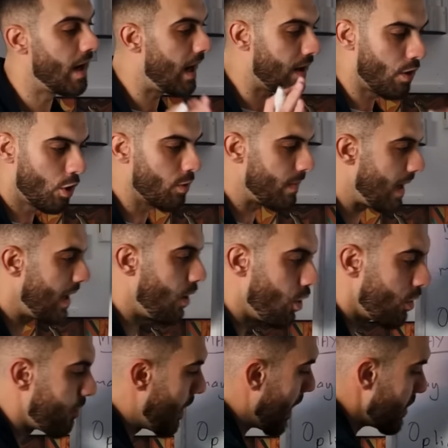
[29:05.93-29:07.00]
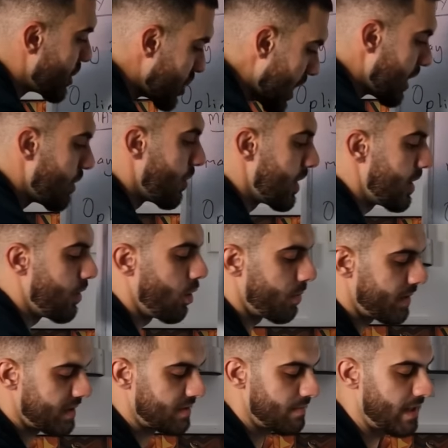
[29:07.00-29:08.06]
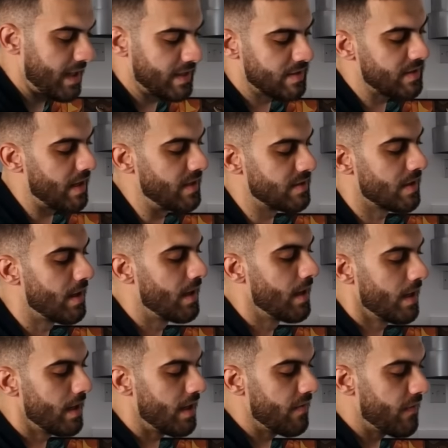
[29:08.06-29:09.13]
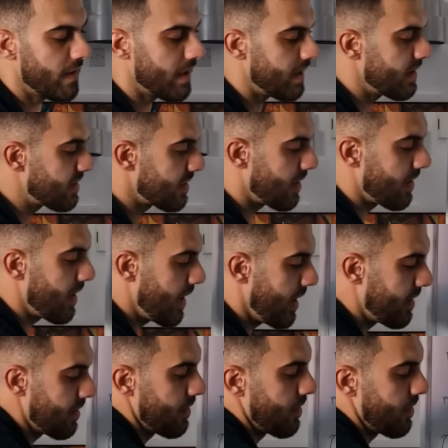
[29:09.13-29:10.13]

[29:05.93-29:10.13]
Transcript: I genuinely hope this is making sense. If it is, then